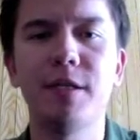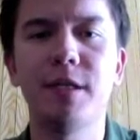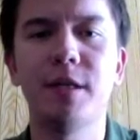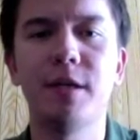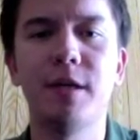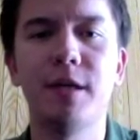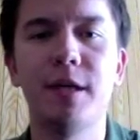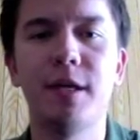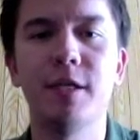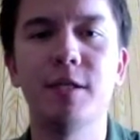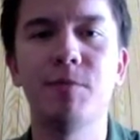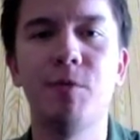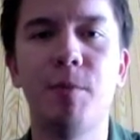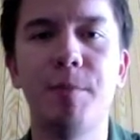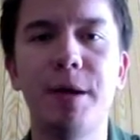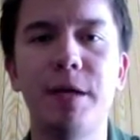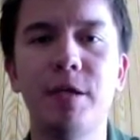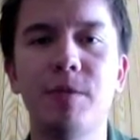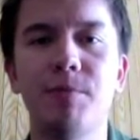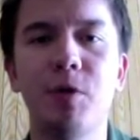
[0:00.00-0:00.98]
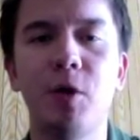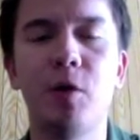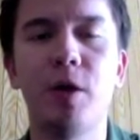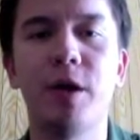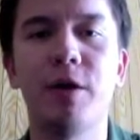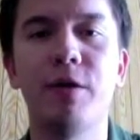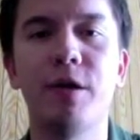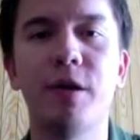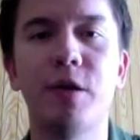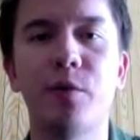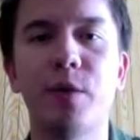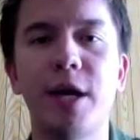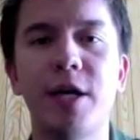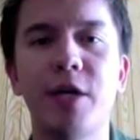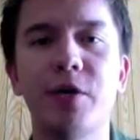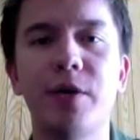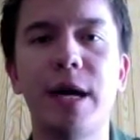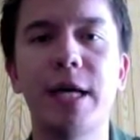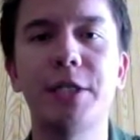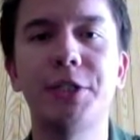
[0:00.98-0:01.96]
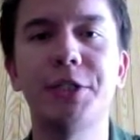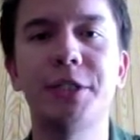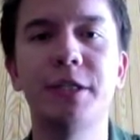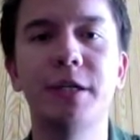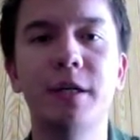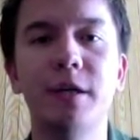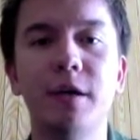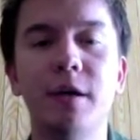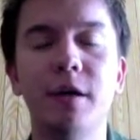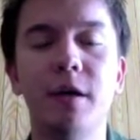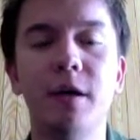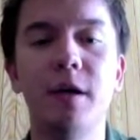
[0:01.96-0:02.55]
and his momentum going in the right direction.